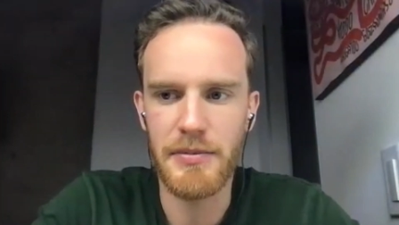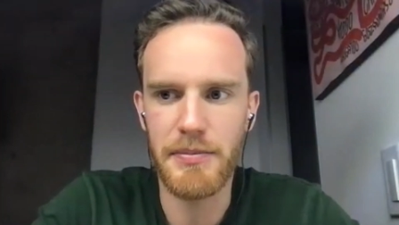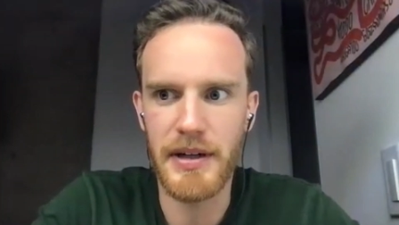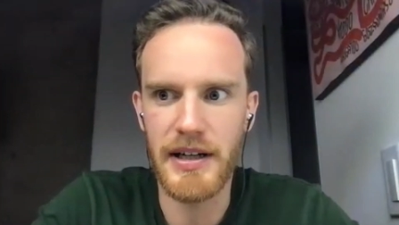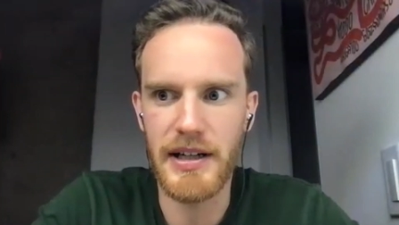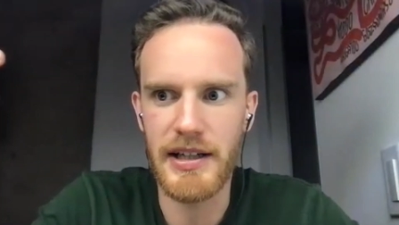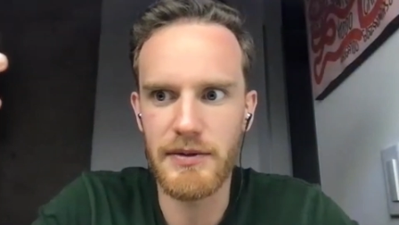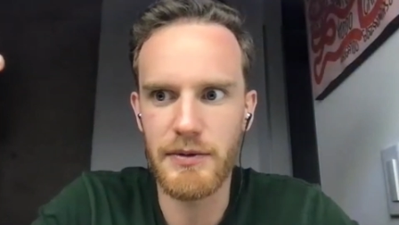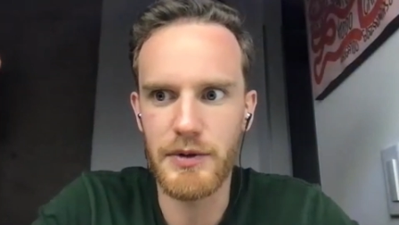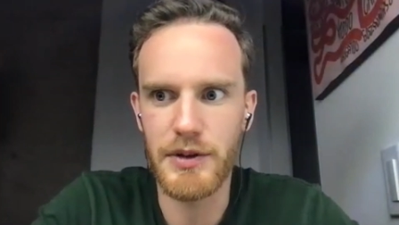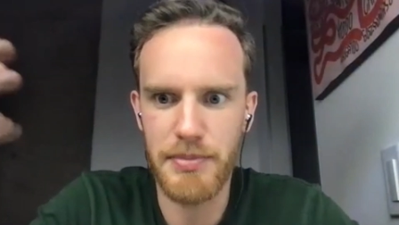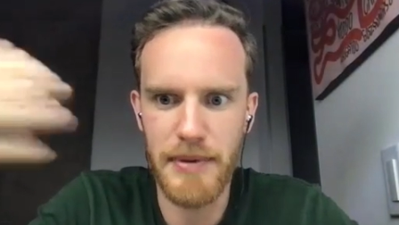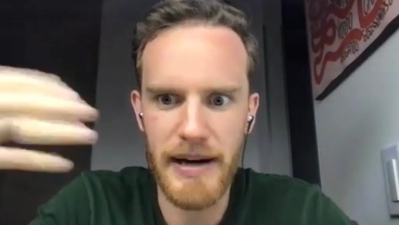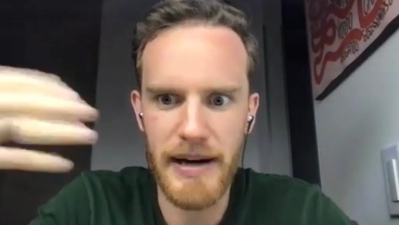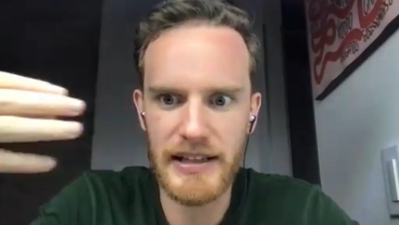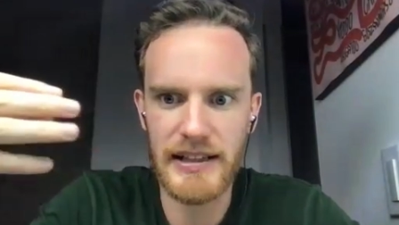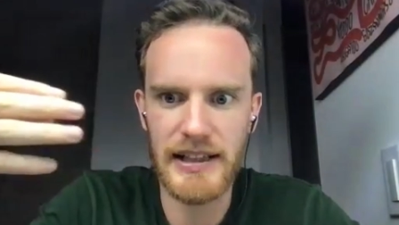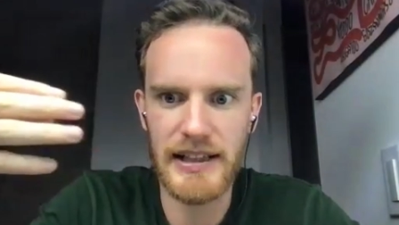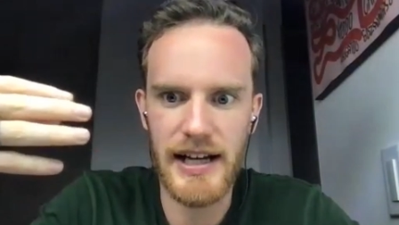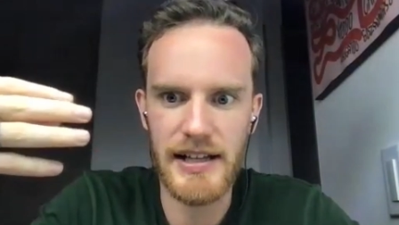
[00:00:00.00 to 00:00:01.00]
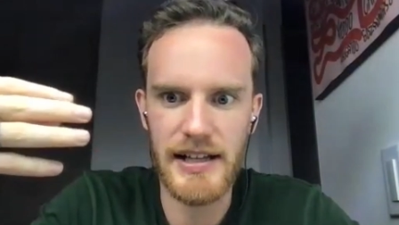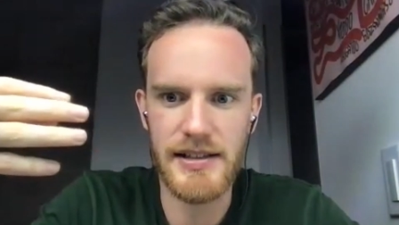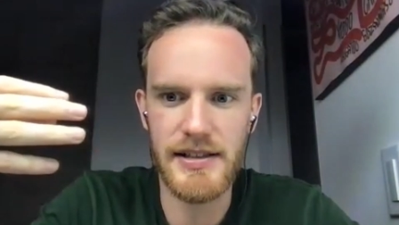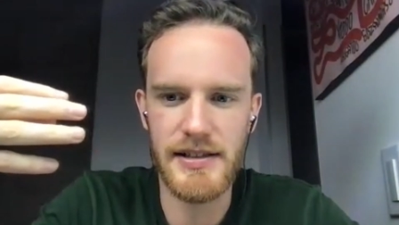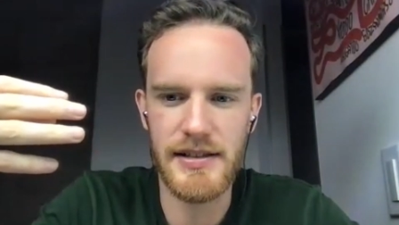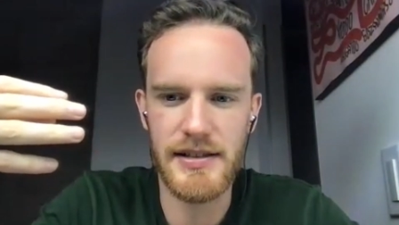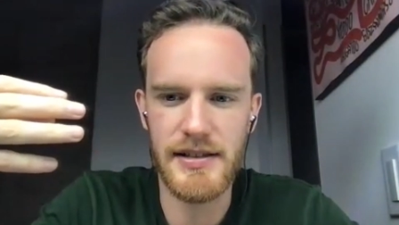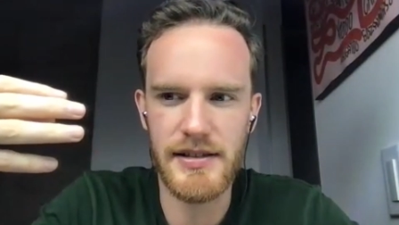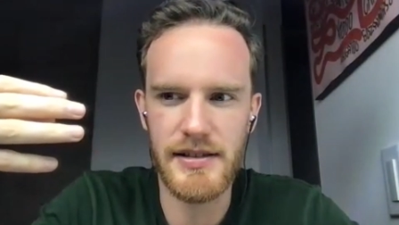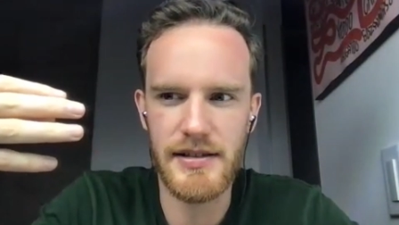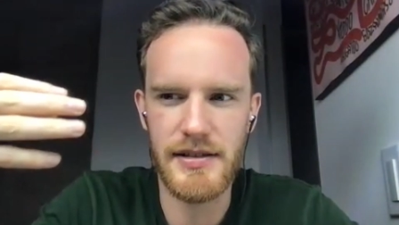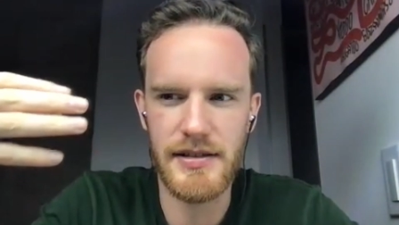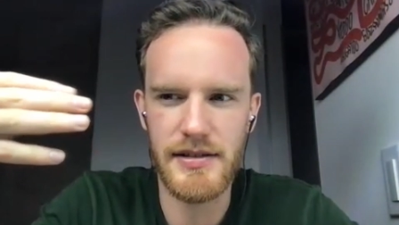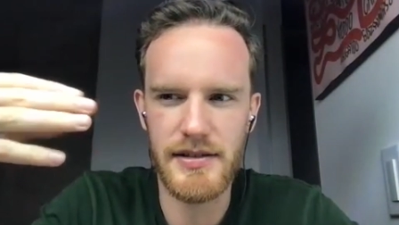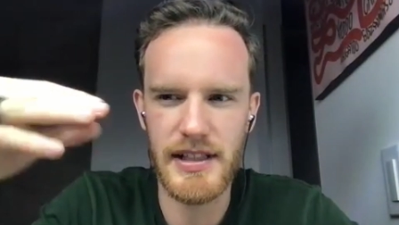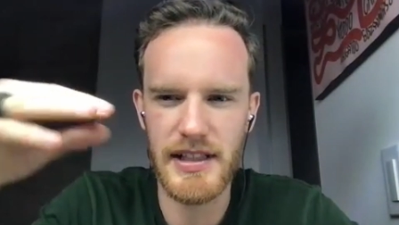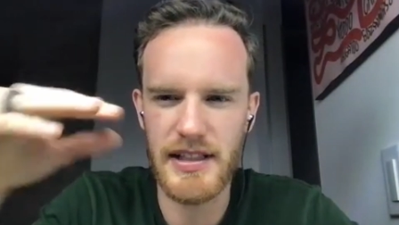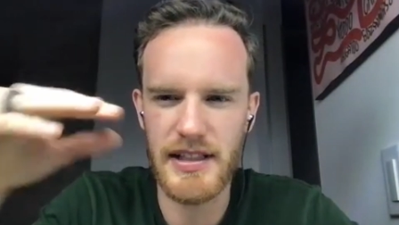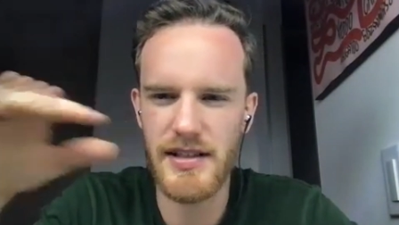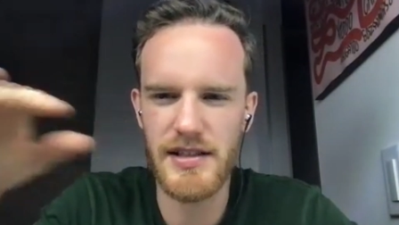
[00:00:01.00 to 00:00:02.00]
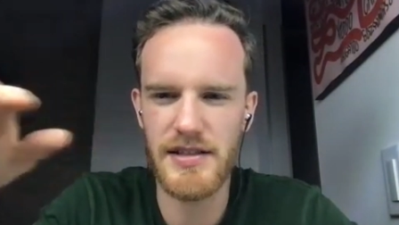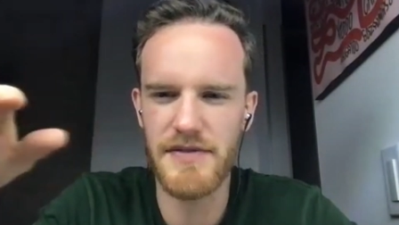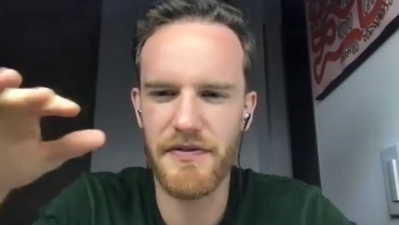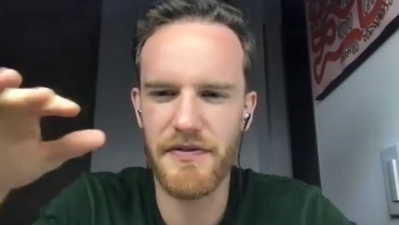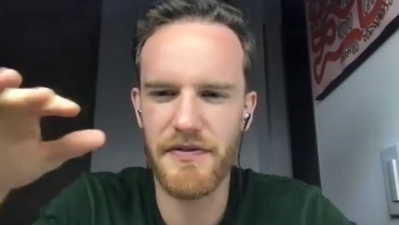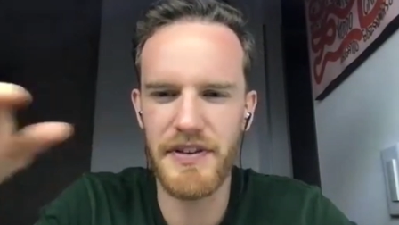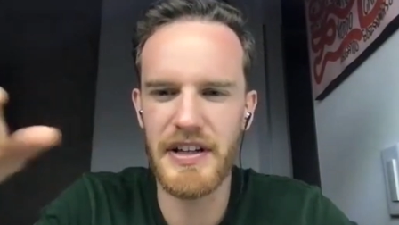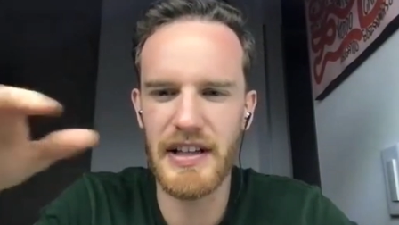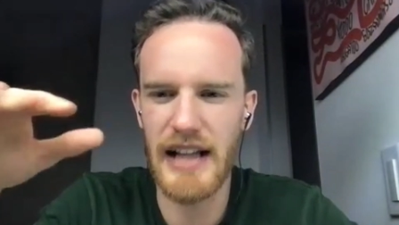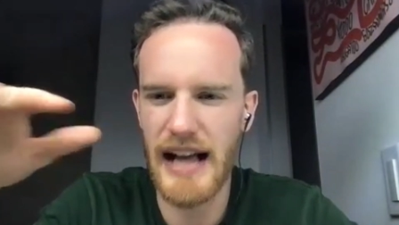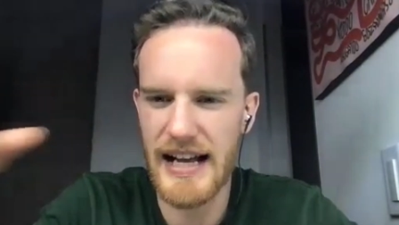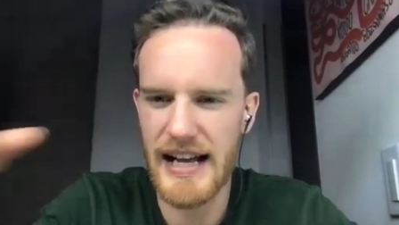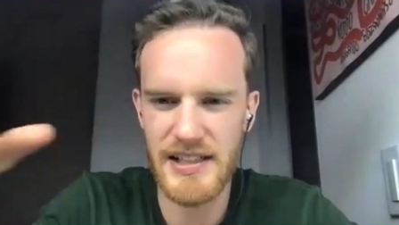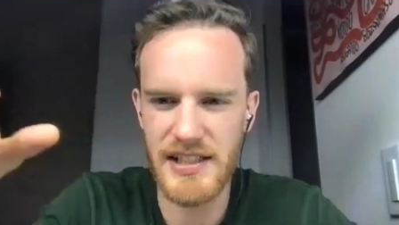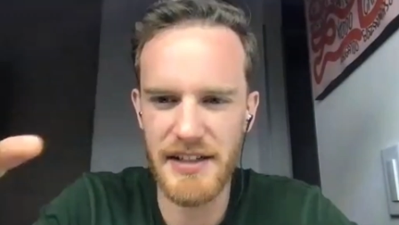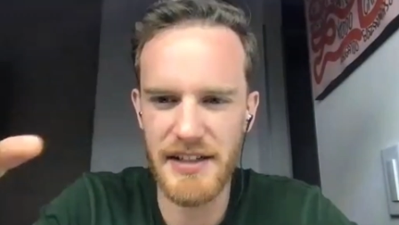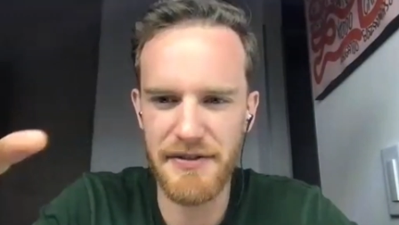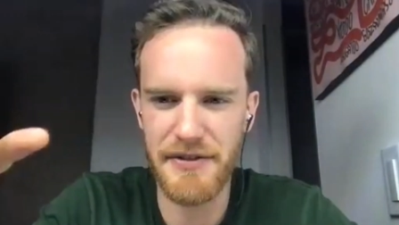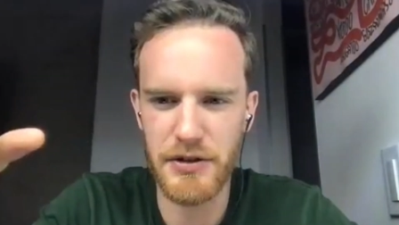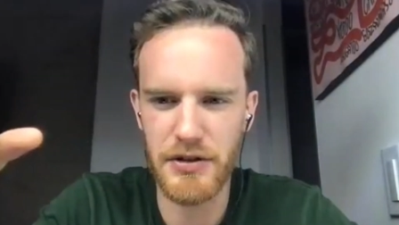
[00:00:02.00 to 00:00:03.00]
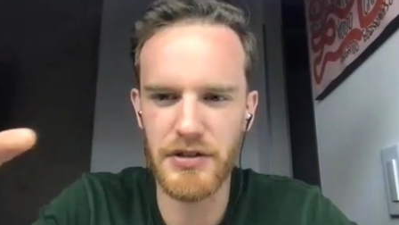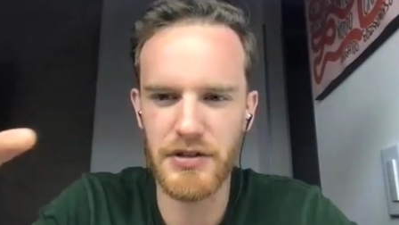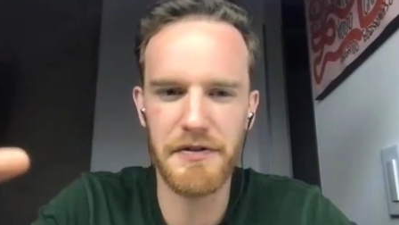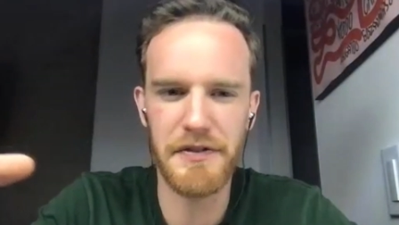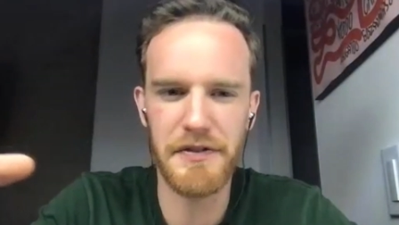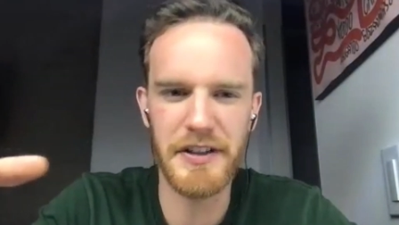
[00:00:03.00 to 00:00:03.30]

But mm-hmm. with my classes, it doesn't feel as difficult.